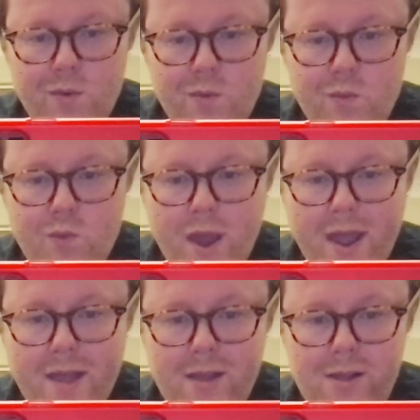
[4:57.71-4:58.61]

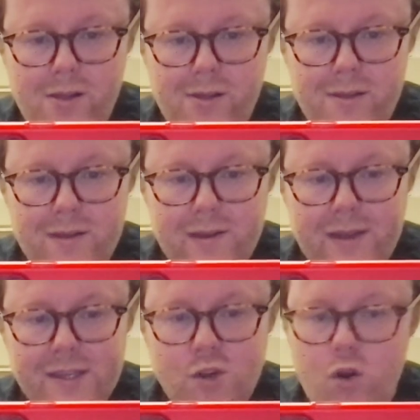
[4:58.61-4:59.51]
Well,
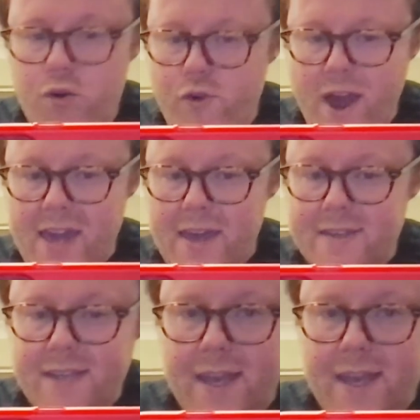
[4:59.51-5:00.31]
it's not great, is it?